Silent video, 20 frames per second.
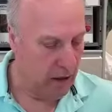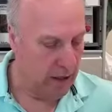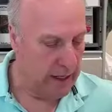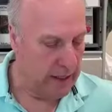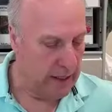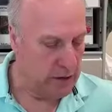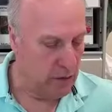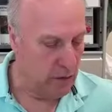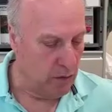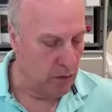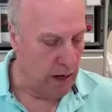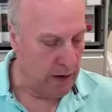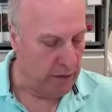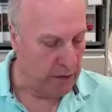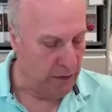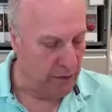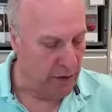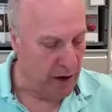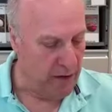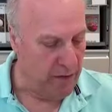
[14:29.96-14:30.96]
All right. That's Ralph's
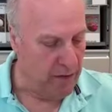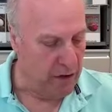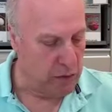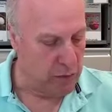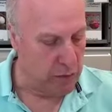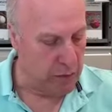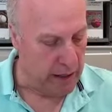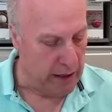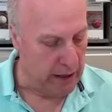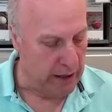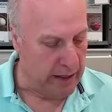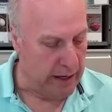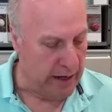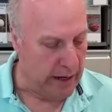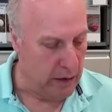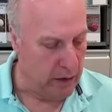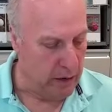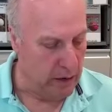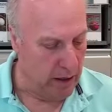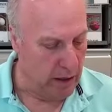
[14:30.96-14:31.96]
favorite is Braylon
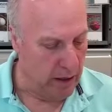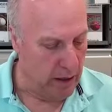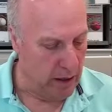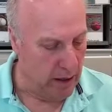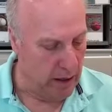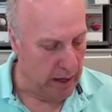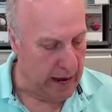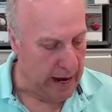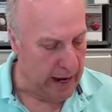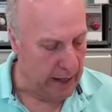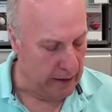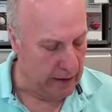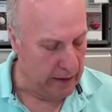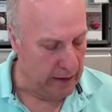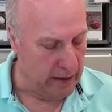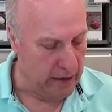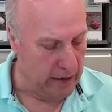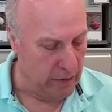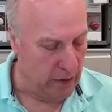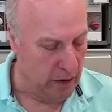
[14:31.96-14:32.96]
Allen.
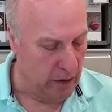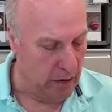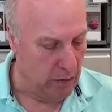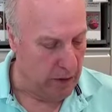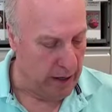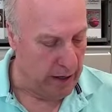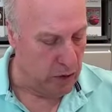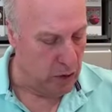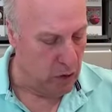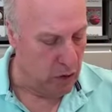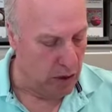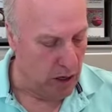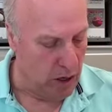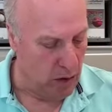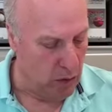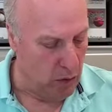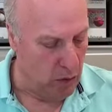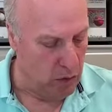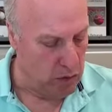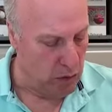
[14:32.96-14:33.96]
And Ray, you
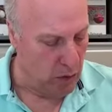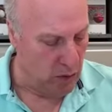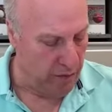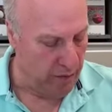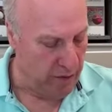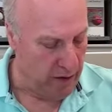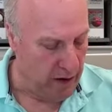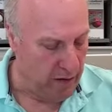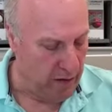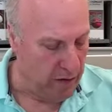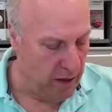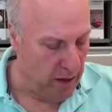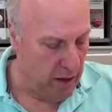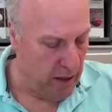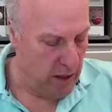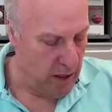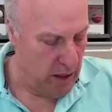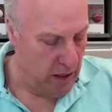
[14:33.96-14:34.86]
go. Who's your favorite?